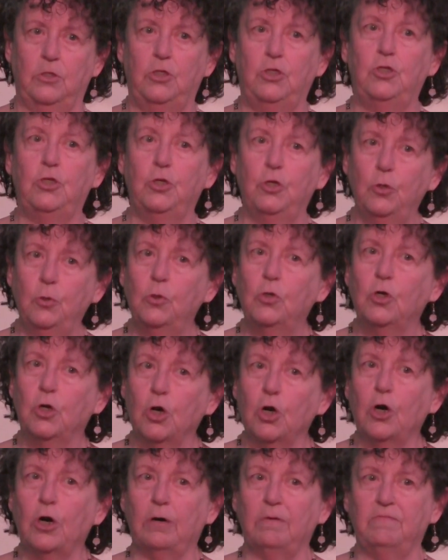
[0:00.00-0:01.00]
2
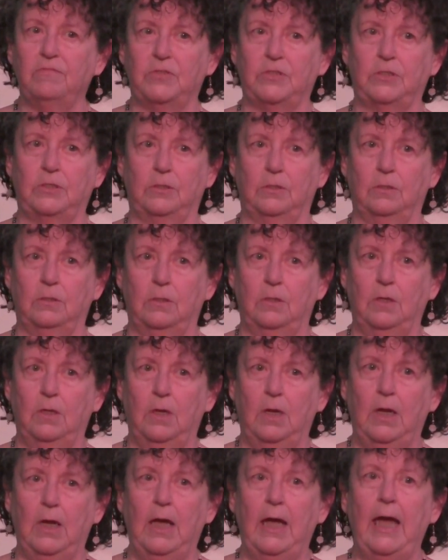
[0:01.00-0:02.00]
curves,
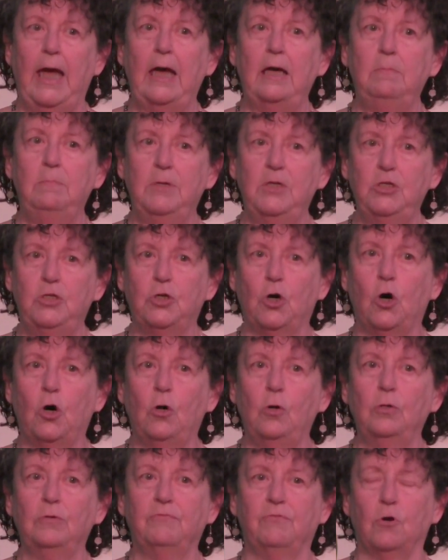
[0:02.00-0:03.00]
had been
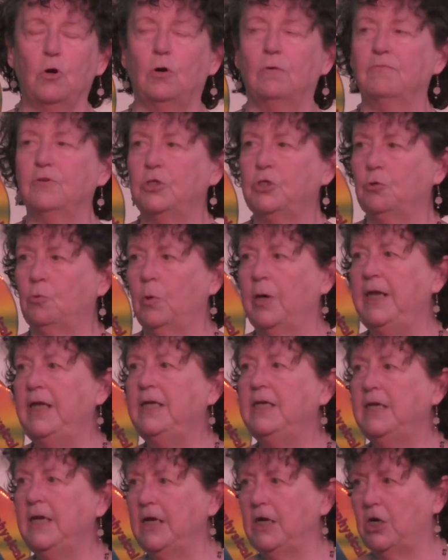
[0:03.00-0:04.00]
told for over
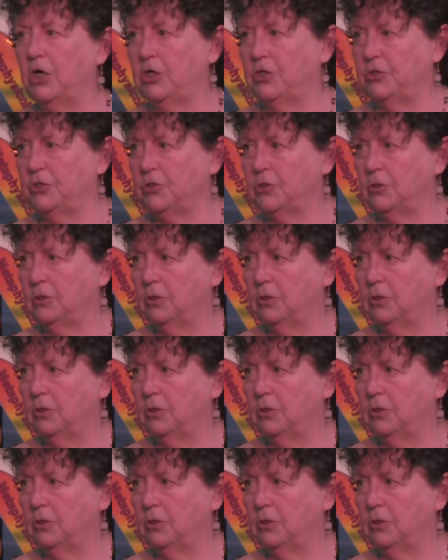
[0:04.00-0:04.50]
20 years